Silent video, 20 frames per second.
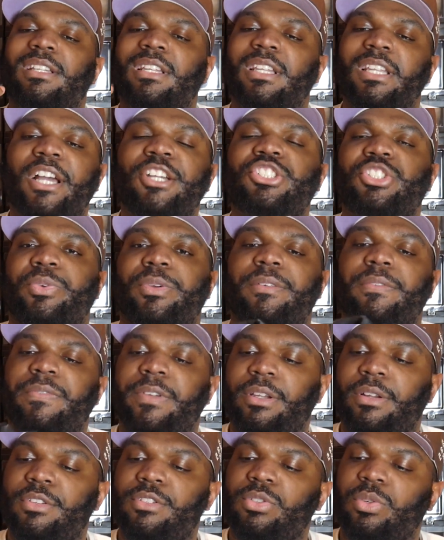luxury
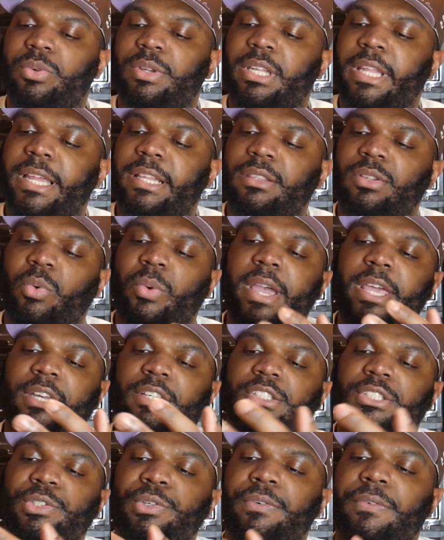feel to it, like the way the
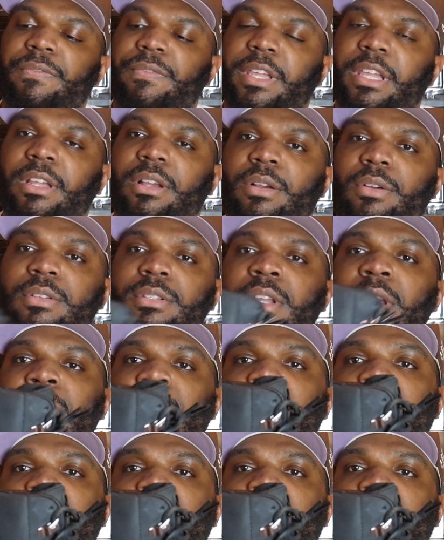shoe feels,